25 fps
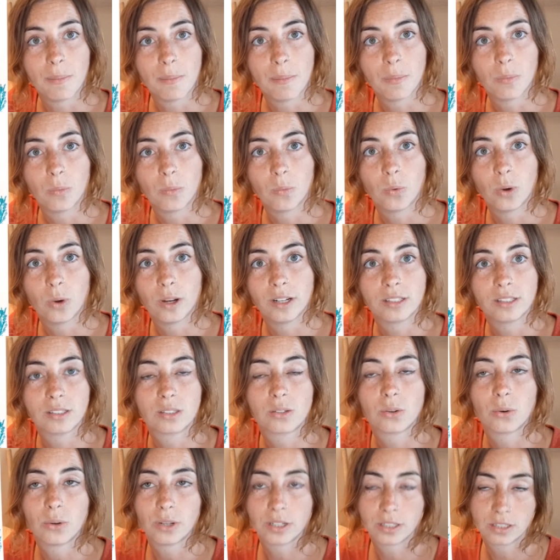what it's
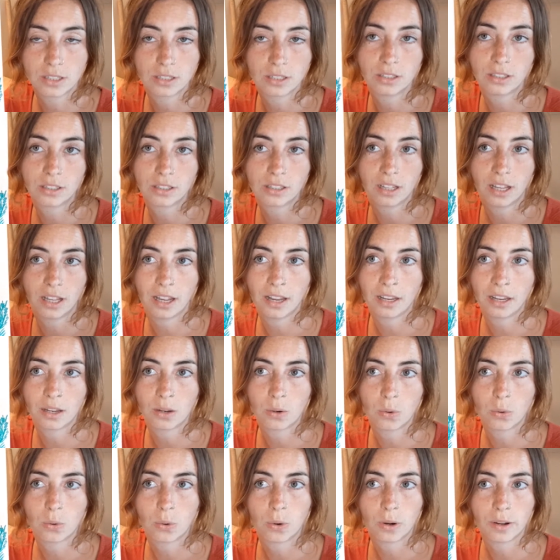going to look like,
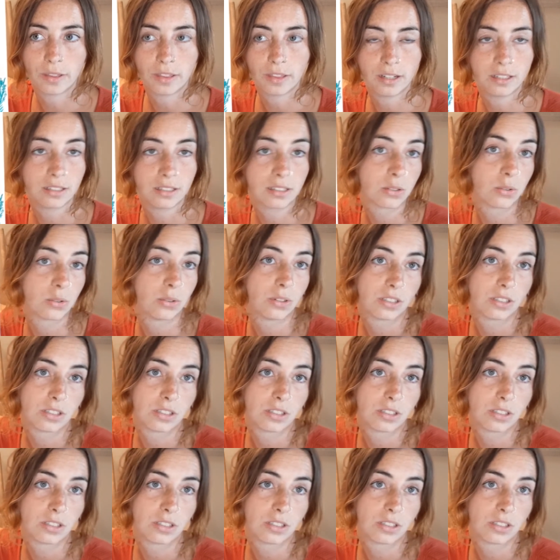or that it's going